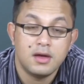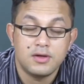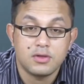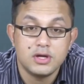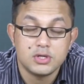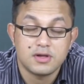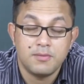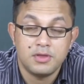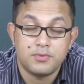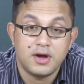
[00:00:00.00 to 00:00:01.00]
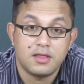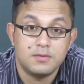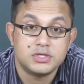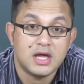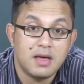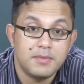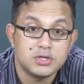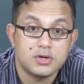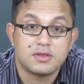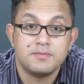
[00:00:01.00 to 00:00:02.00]
Uh, so he talks about the price of jam, he
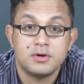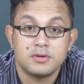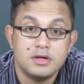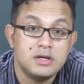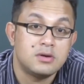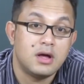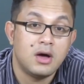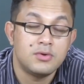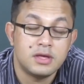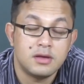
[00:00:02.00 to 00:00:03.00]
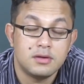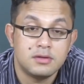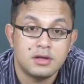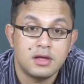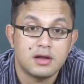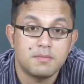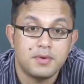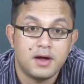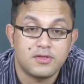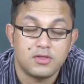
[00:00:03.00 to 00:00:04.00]
talks about you know, how the, the garden
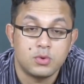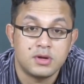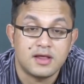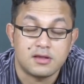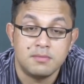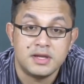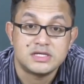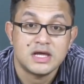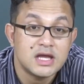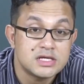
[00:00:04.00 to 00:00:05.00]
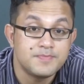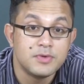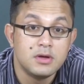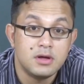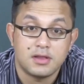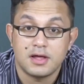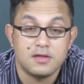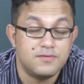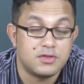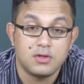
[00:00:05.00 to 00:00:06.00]
parts are so nicely maintained. It's as
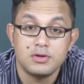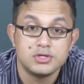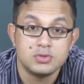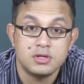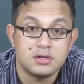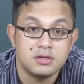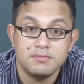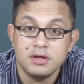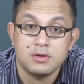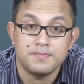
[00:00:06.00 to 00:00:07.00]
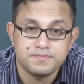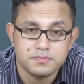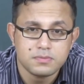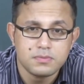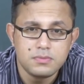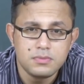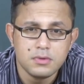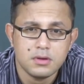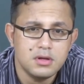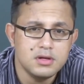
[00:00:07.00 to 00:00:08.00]
if he's gone to a little you know,
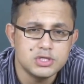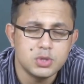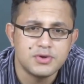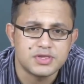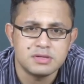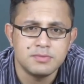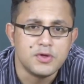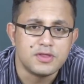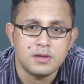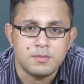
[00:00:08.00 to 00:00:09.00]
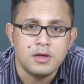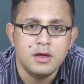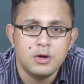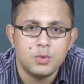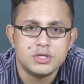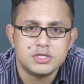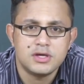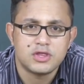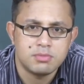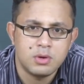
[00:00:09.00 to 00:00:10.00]
a little touristy museum which
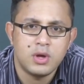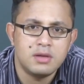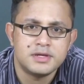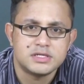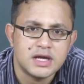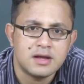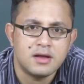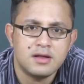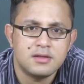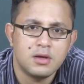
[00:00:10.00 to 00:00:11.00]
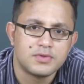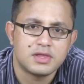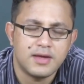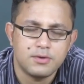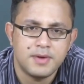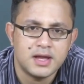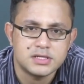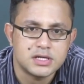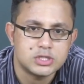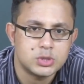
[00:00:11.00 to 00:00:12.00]
is to be well maintained and they obviously have to pay a
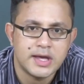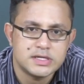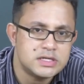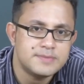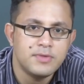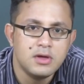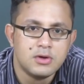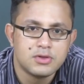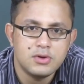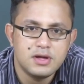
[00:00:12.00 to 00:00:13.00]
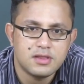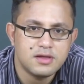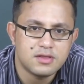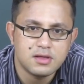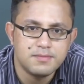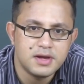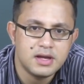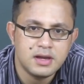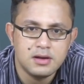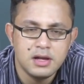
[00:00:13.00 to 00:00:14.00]
ticket to get in so it's, it's
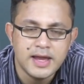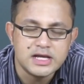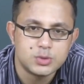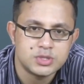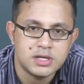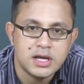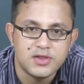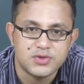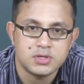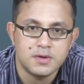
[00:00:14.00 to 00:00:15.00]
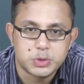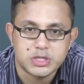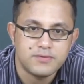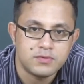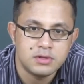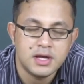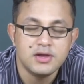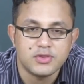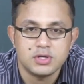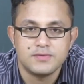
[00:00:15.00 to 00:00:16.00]
completely linked with an industry of travel the
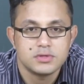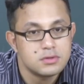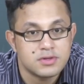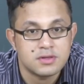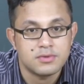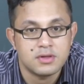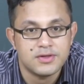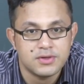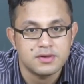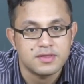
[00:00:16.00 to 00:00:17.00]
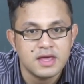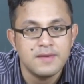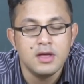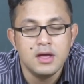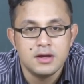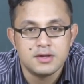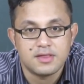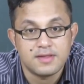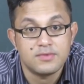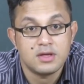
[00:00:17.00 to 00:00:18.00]
industry of tourism so as you can see this
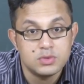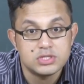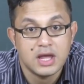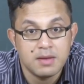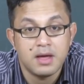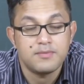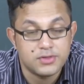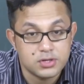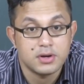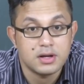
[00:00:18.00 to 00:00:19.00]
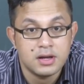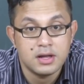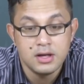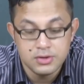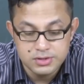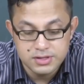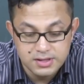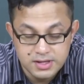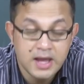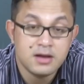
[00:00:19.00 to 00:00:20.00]
is something which came up historically so this
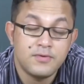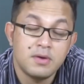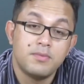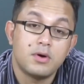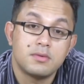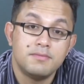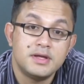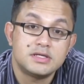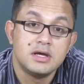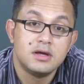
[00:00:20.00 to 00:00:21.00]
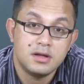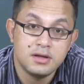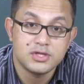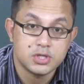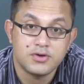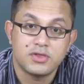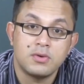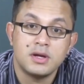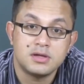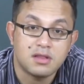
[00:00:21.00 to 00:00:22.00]
is again a very important bit this short
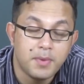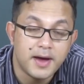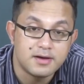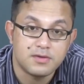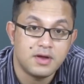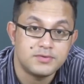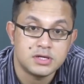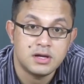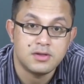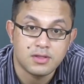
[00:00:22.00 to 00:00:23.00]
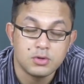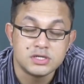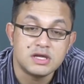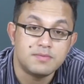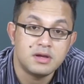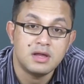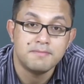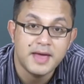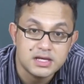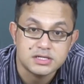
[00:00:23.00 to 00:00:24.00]
story despite its brevity is so deeply
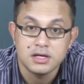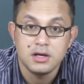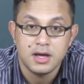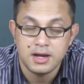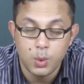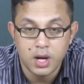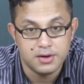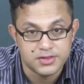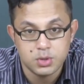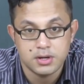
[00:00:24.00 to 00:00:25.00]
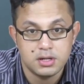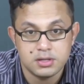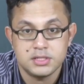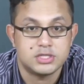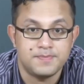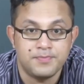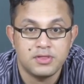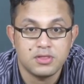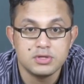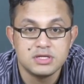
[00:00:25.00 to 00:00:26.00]
embedded in a real historical condition
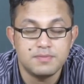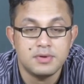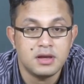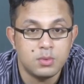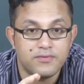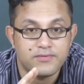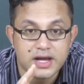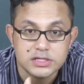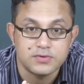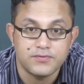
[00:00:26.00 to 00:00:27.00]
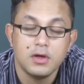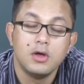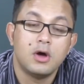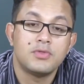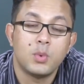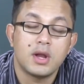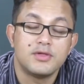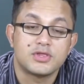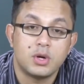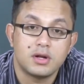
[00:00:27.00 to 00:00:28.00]
it's so deeply reflective of the real
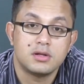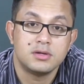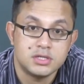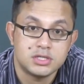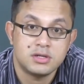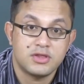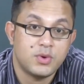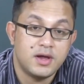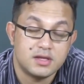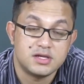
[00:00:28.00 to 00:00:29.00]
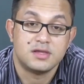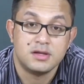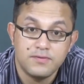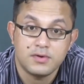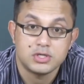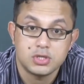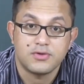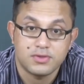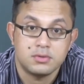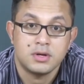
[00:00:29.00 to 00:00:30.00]
historical condition that's why it's a significant
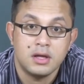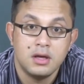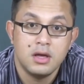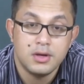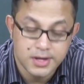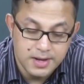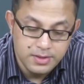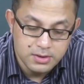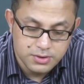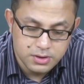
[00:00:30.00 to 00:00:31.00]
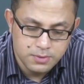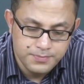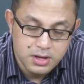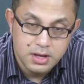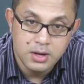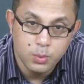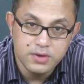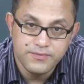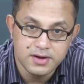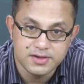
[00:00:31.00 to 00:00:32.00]
short story Okay, so uh,
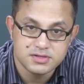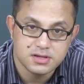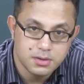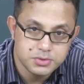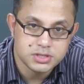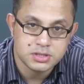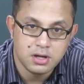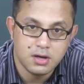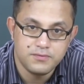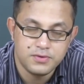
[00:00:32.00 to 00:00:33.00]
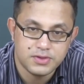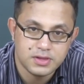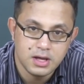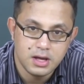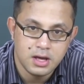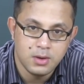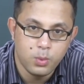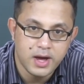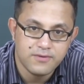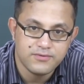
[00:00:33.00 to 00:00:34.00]
Woodfield's description of his uh,
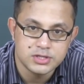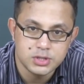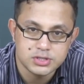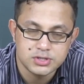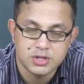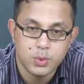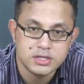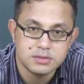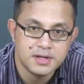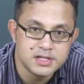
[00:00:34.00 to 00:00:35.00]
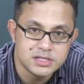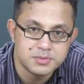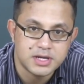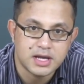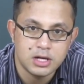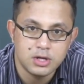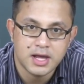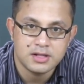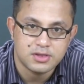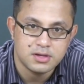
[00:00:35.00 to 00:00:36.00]
wife and daughters going to Belgium to take a
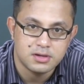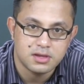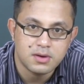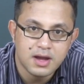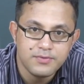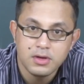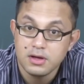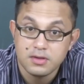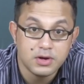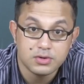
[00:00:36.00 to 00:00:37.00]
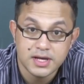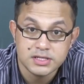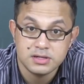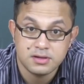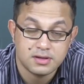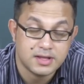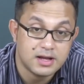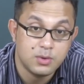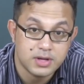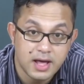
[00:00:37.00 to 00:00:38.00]
look at the son's grave is very authentic. It's
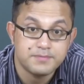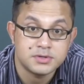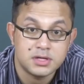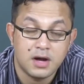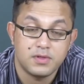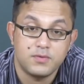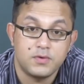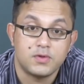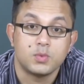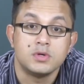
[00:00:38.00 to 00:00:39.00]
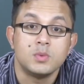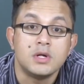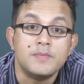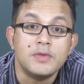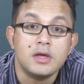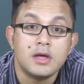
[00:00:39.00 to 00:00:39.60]
exactly what happened after the First World War.